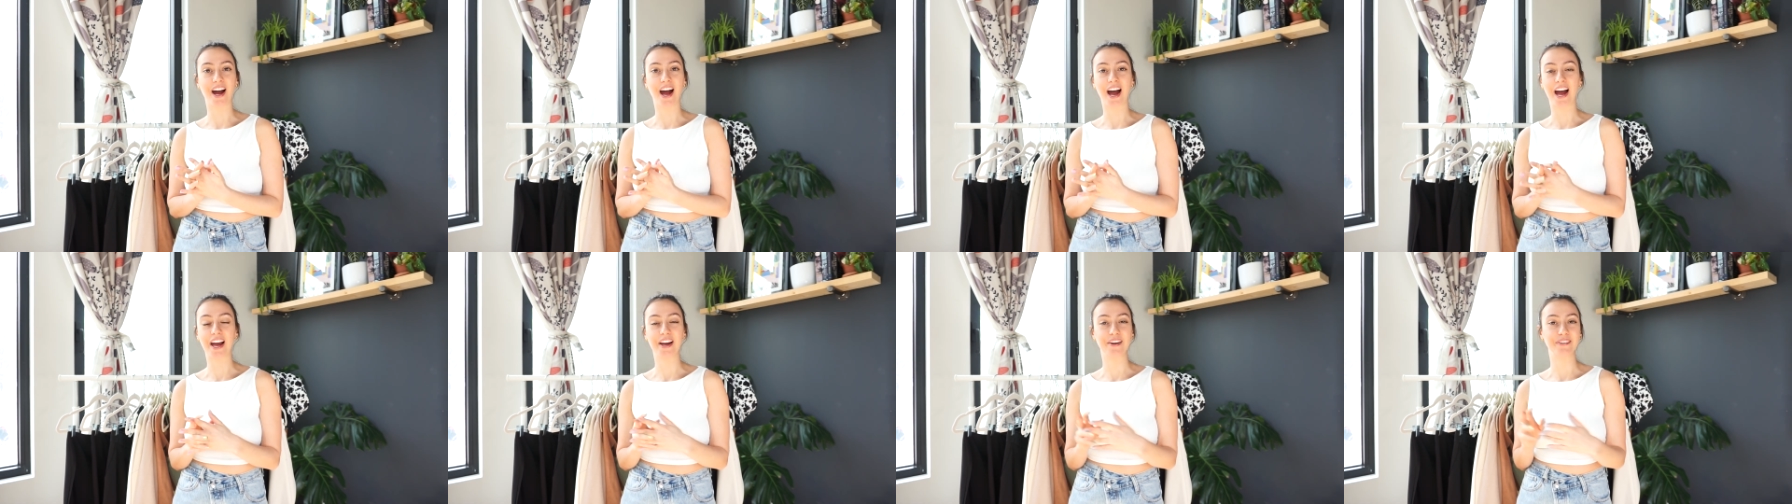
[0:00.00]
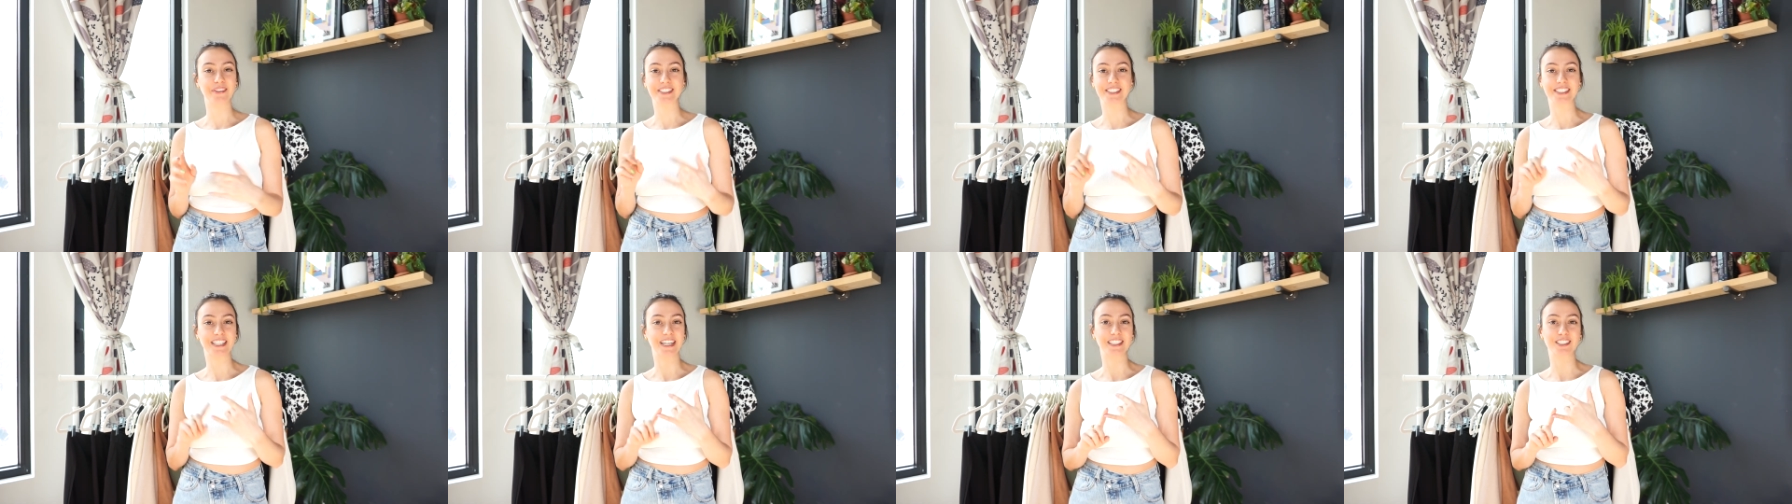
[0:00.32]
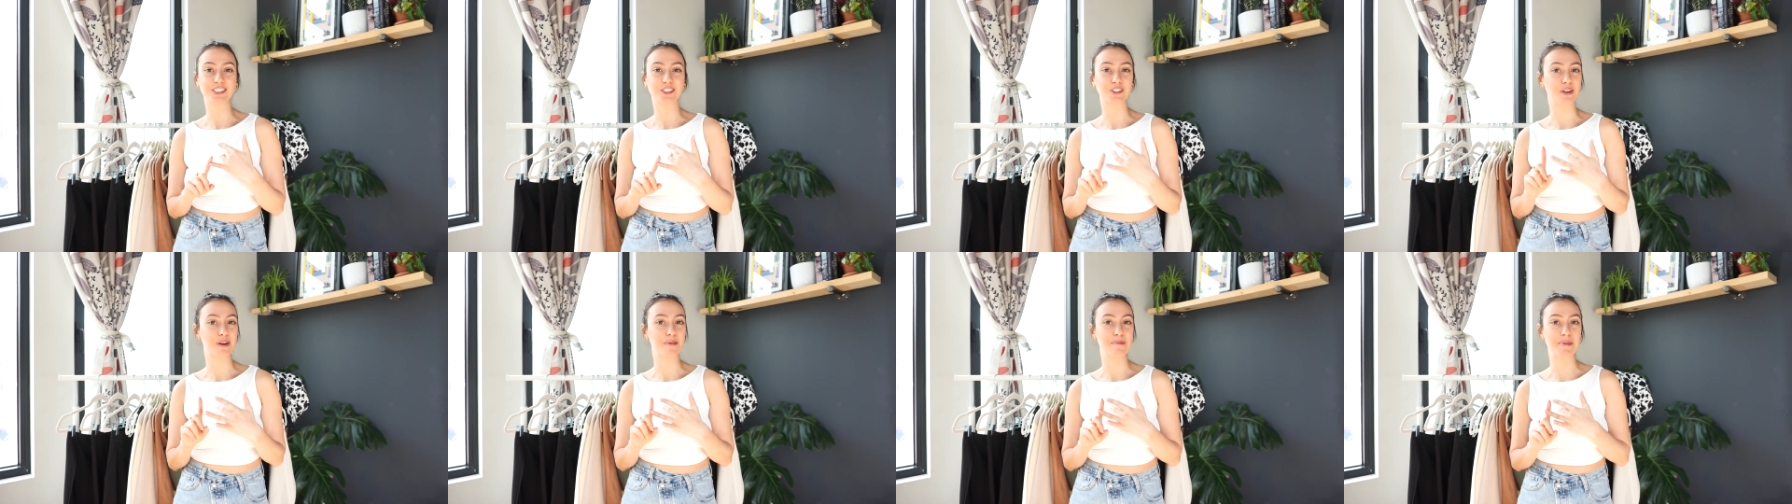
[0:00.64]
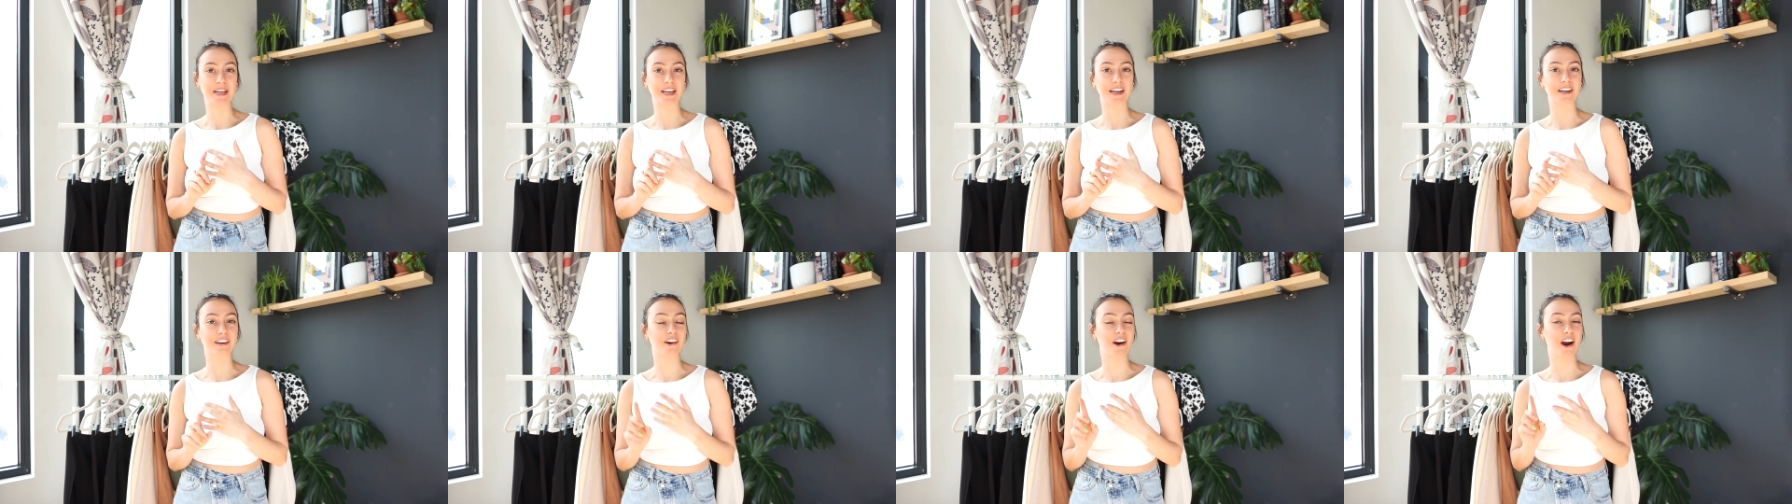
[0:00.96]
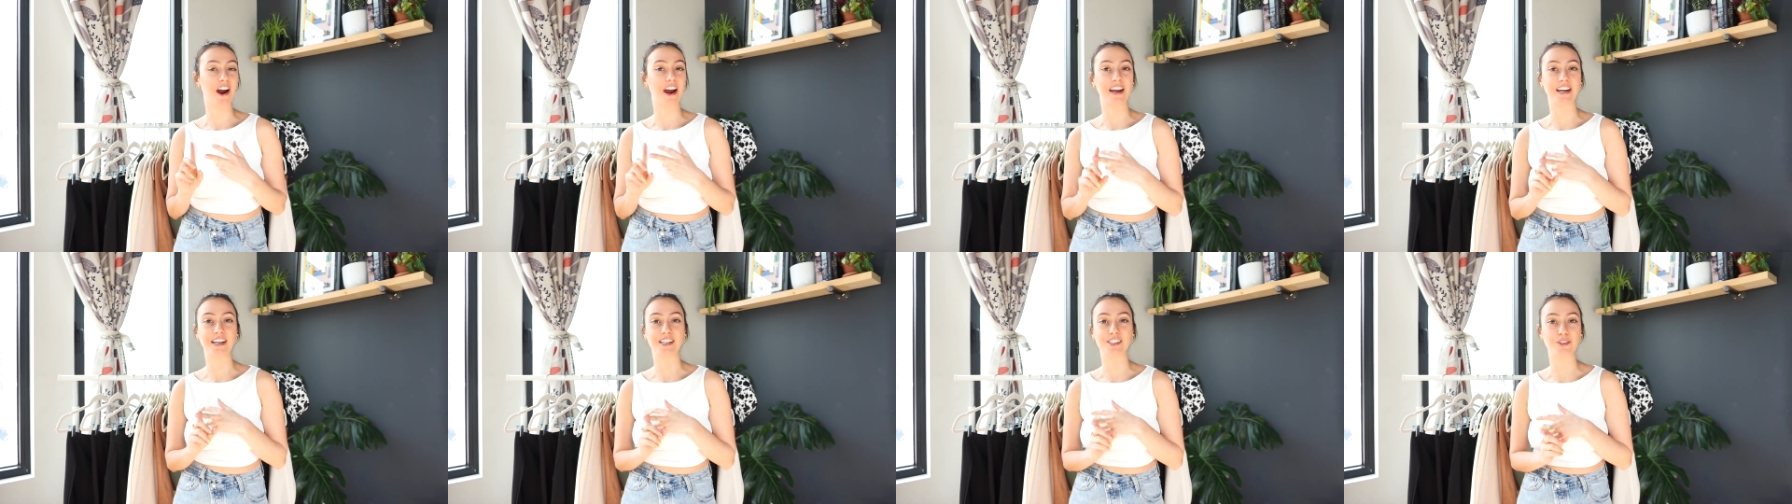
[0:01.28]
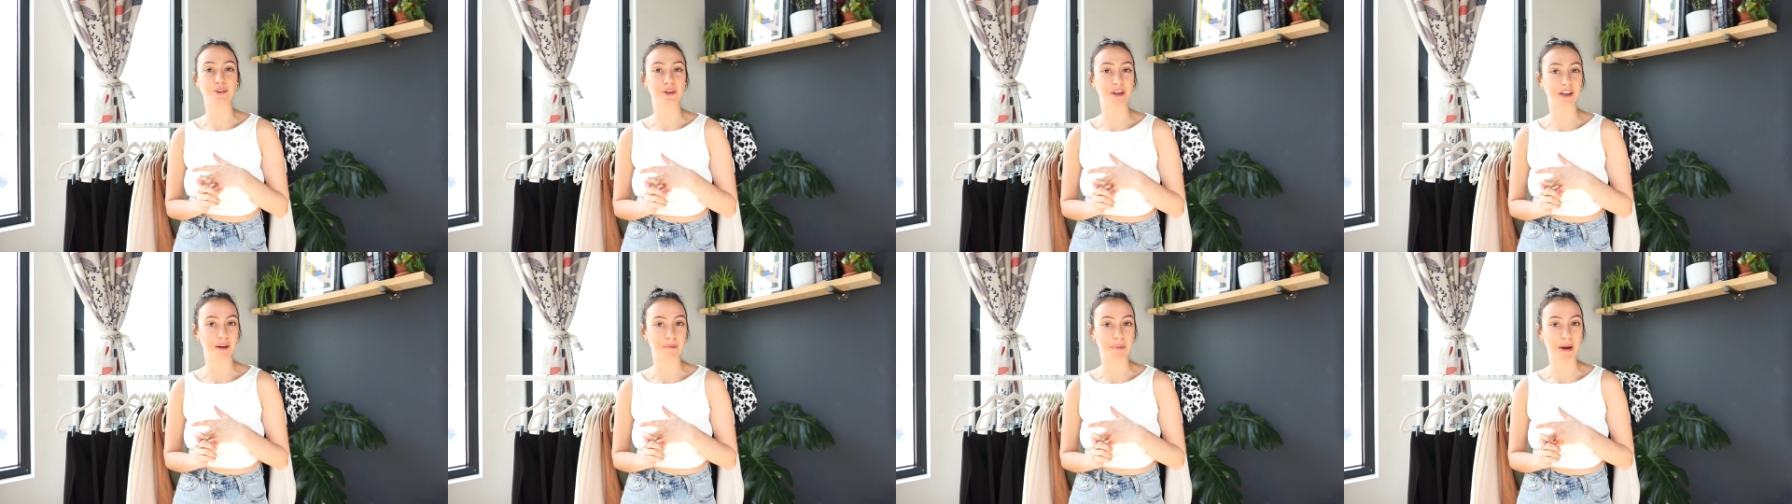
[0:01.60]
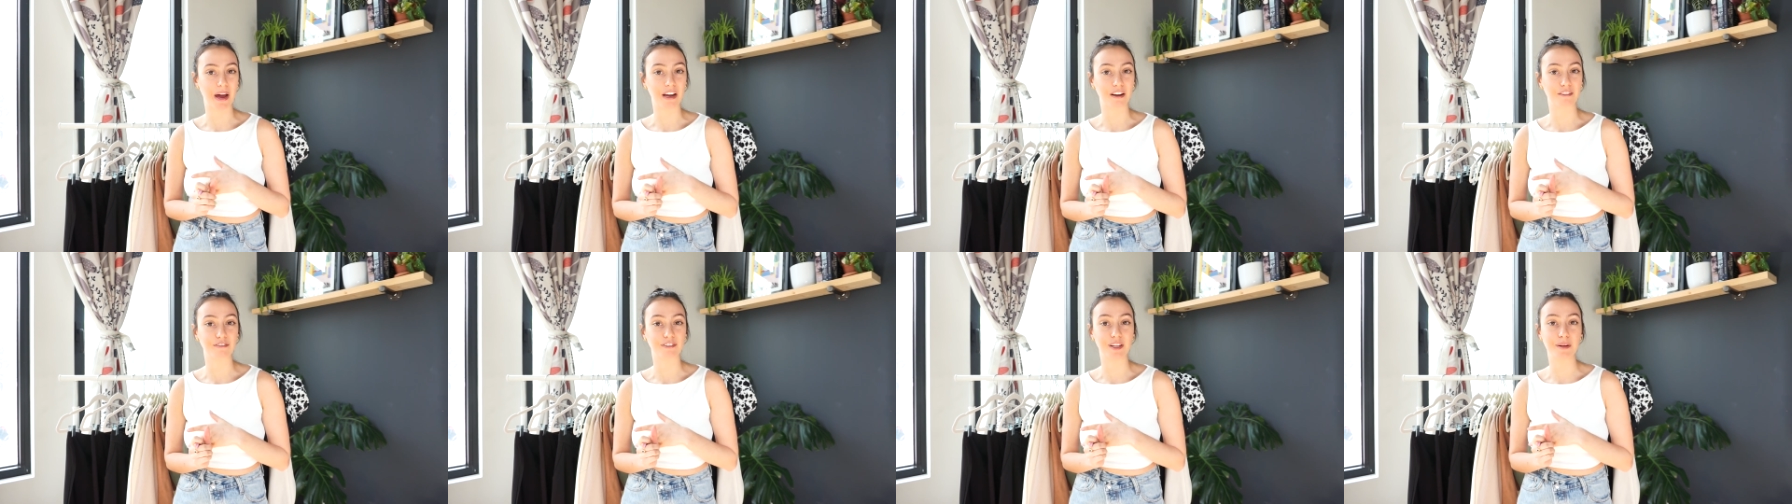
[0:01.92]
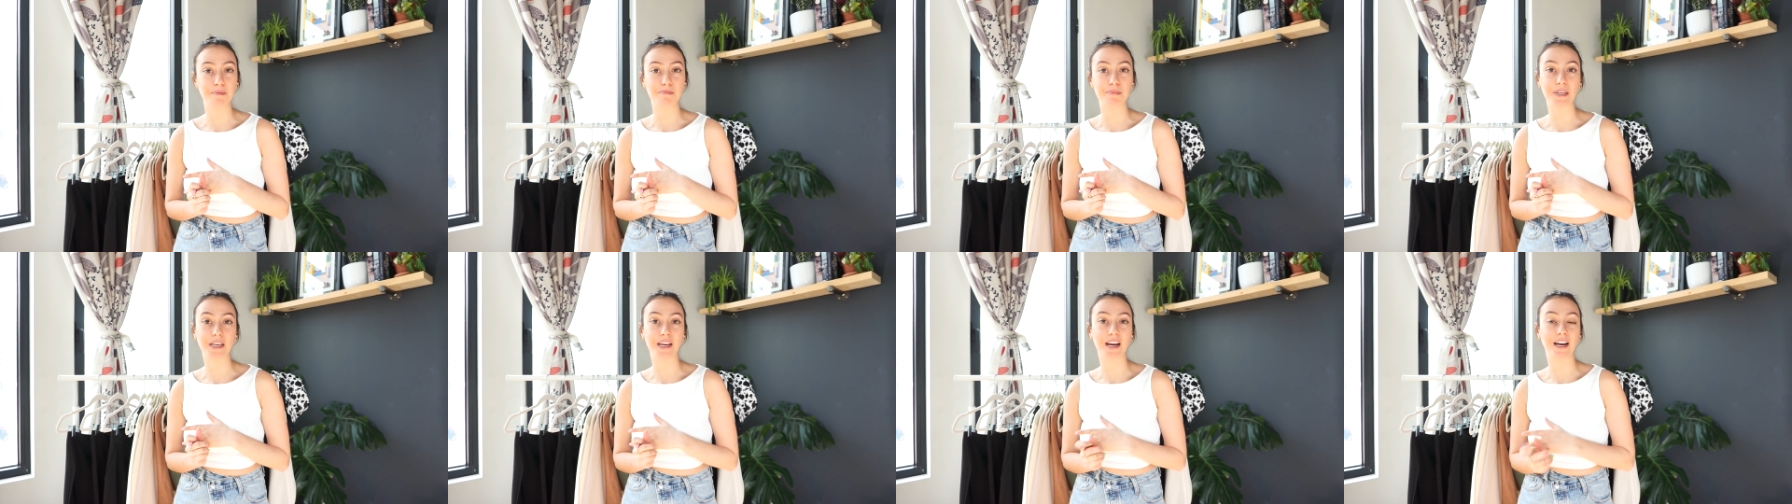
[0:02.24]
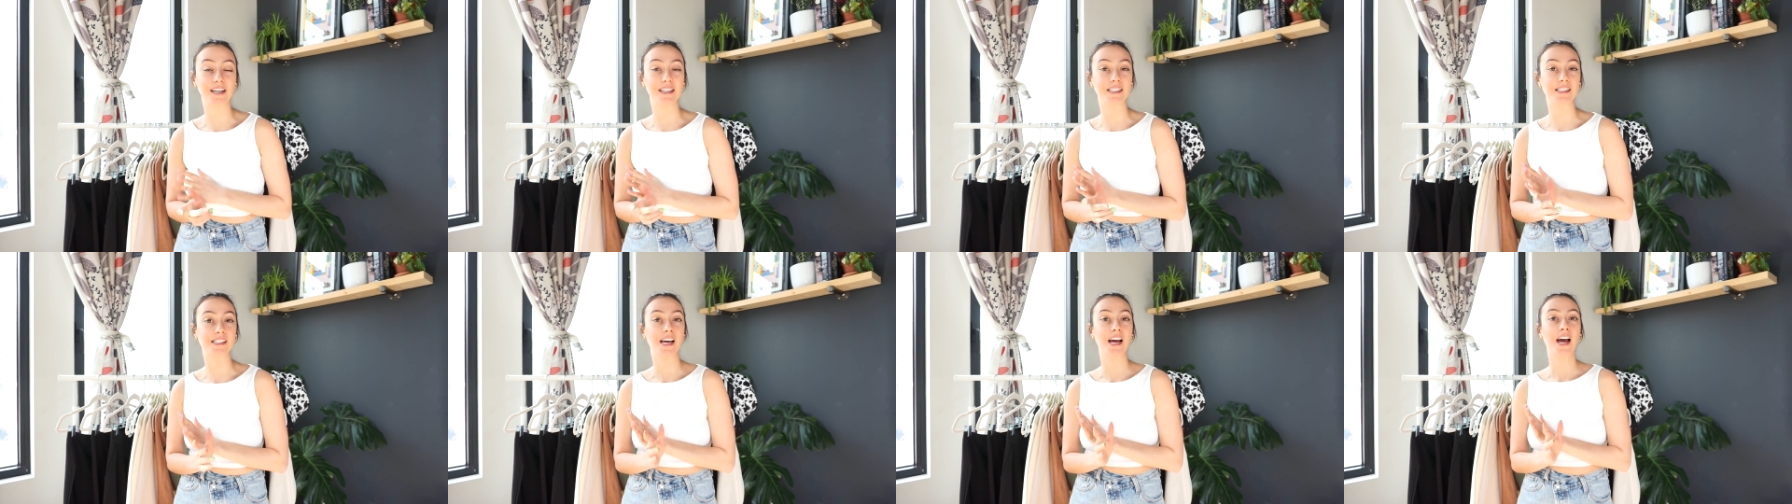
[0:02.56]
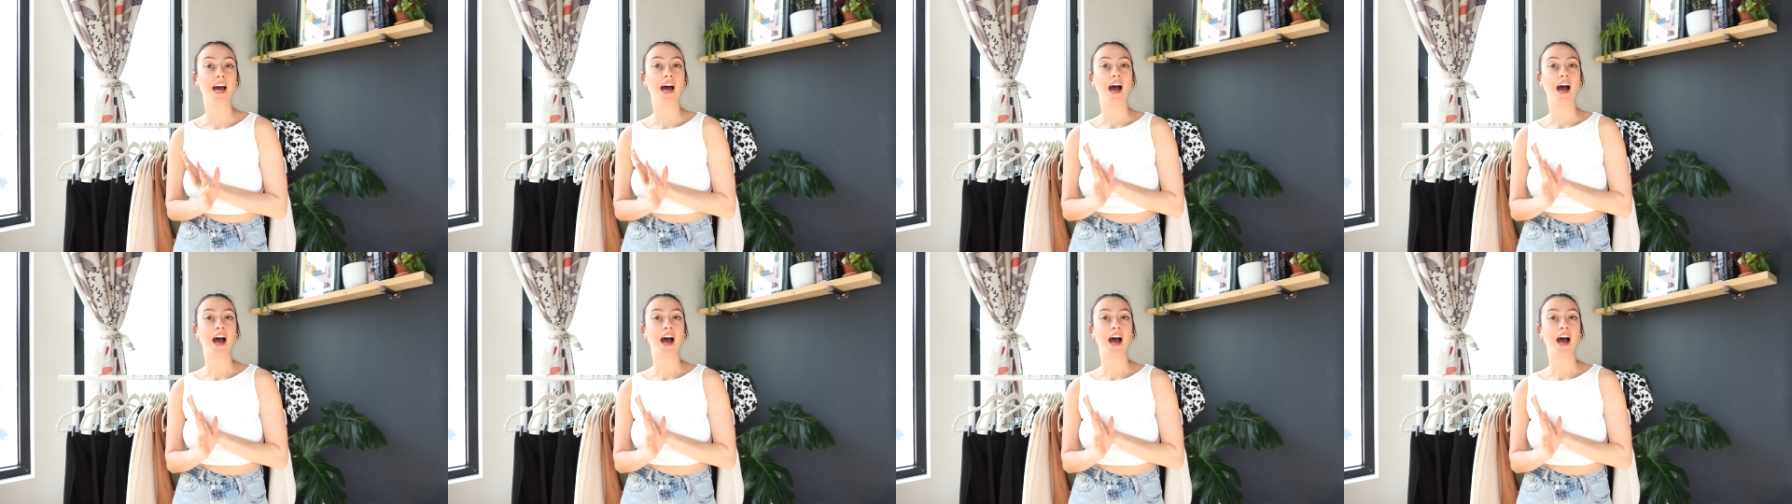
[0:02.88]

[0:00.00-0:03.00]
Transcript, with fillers: I was like screaming, crying, doing a backflip because